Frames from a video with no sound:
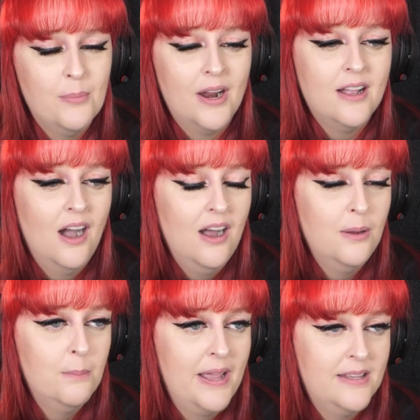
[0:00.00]
I
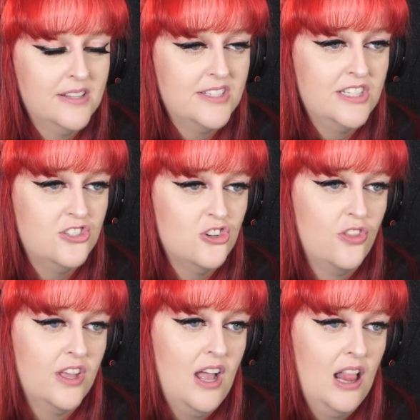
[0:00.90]
can't make the decision
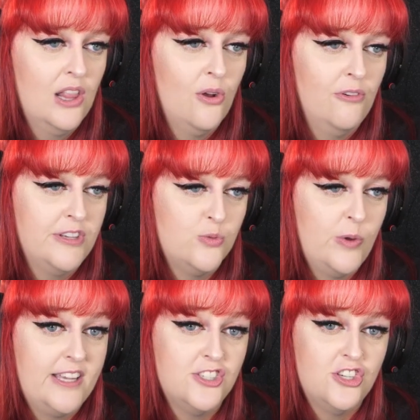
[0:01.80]
on the color of his
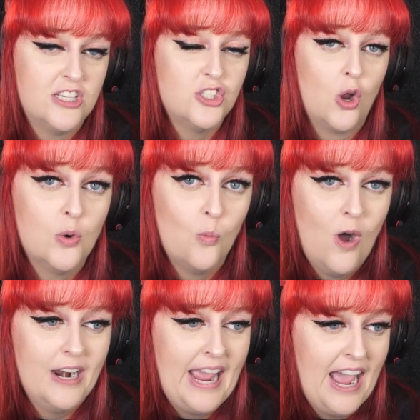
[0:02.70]
wings just on
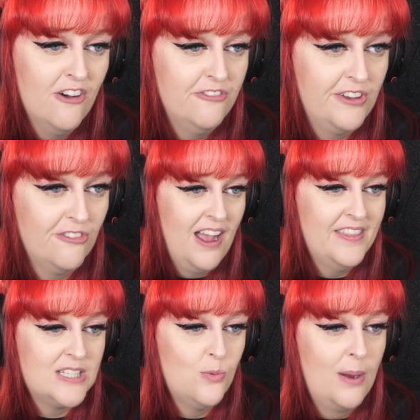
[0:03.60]
one outfit, right?
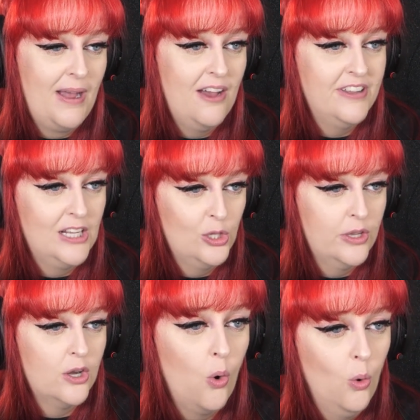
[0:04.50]
That's why I'm having a
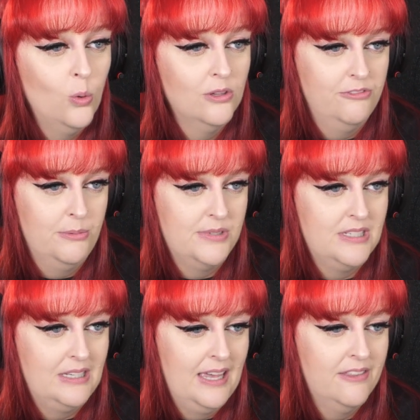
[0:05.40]
look at all of them
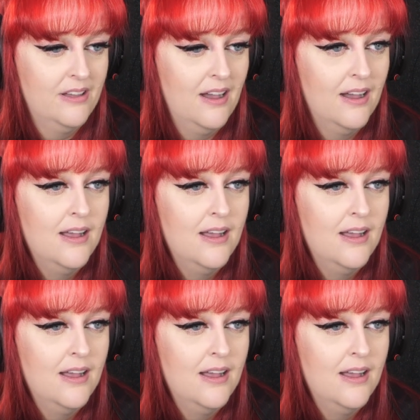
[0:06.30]
together.